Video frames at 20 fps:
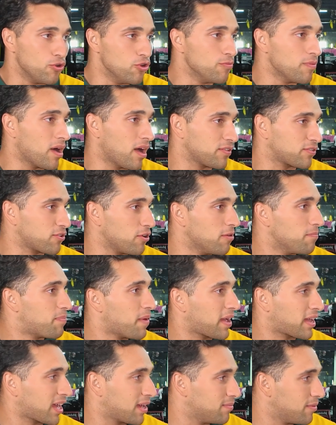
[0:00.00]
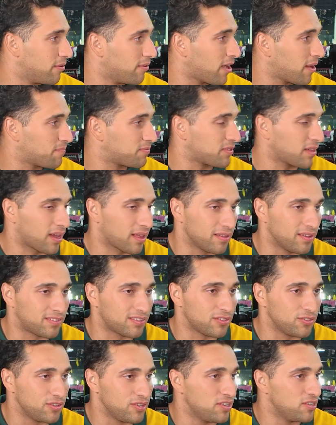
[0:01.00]
Umar's gone back at Merab saying,
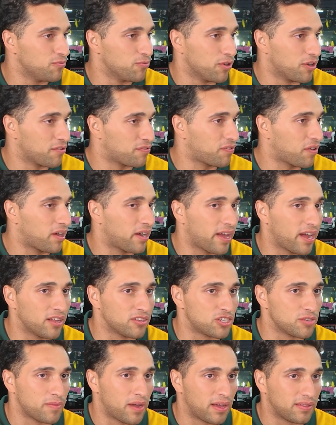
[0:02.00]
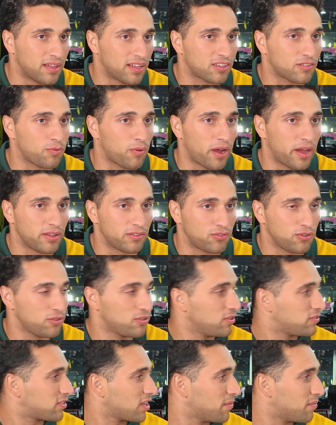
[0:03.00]
listen, you didn't want to fight Aljamain. That's why it took
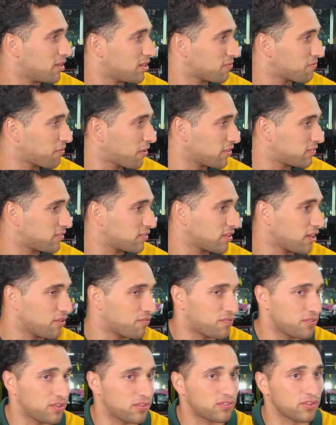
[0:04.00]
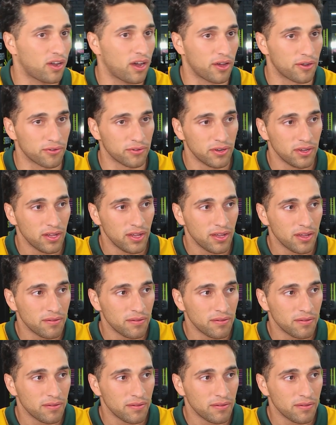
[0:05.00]
you so many fights to go for the title.